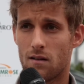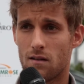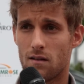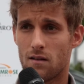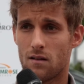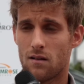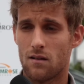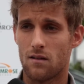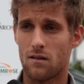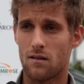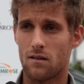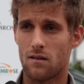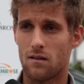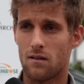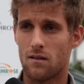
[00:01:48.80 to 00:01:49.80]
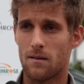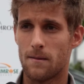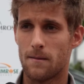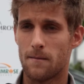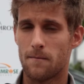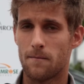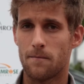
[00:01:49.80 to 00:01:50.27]

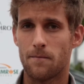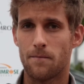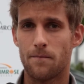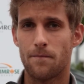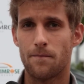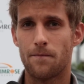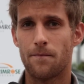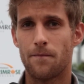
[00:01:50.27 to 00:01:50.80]
No one is speaking in this clip.